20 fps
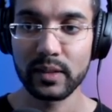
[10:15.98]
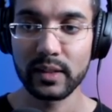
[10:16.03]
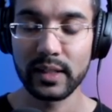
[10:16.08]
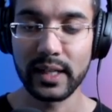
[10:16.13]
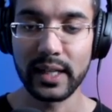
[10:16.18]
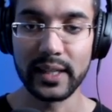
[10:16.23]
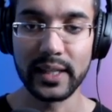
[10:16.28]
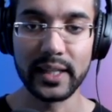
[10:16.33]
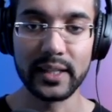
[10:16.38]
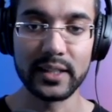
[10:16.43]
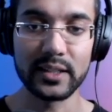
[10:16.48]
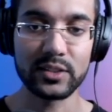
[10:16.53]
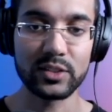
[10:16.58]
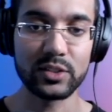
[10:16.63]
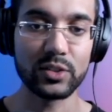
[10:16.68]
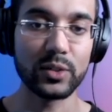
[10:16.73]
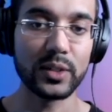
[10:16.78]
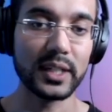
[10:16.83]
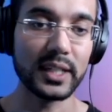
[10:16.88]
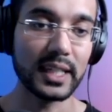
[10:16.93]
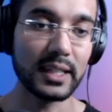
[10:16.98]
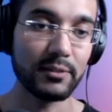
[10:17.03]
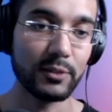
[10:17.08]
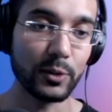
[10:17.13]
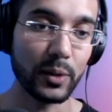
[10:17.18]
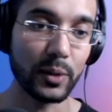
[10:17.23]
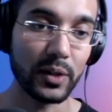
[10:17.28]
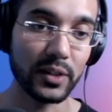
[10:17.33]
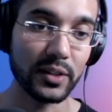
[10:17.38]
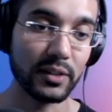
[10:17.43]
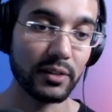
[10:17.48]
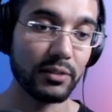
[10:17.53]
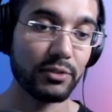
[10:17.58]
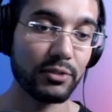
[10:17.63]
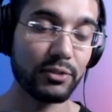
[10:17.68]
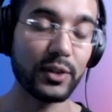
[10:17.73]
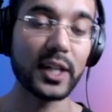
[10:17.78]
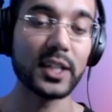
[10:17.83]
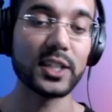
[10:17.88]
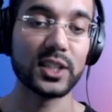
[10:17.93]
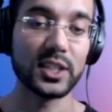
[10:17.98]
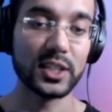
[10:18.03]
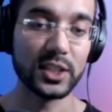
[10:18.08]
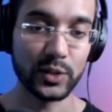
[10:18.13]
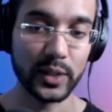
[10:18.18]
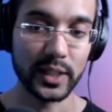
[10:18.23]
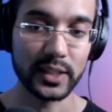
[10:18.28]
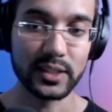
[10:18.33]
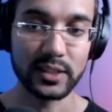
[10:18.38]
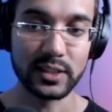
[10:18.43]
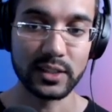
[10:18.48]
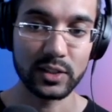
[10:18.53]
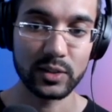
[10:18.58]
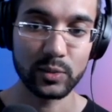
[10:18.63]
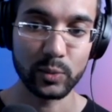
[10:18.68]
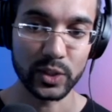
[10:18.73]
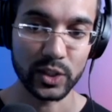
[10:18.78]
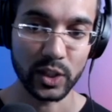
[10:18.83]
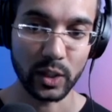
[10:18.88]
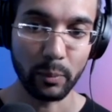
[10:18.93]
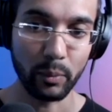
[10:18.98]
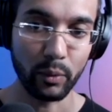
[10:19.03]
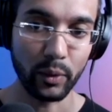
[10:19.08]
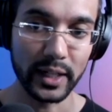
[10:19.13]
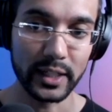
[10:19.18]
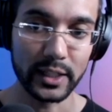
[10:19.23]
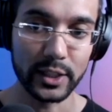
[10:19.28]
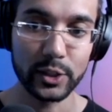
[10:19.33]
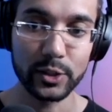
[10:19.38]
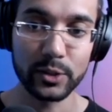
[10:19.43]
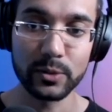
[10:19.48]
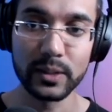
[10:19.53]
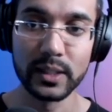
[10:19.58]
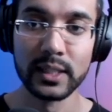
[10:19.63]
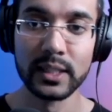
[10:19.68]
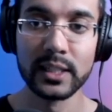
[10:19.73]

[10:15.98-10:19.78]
and then this is going to give you all the fresh addresses, which are brand new.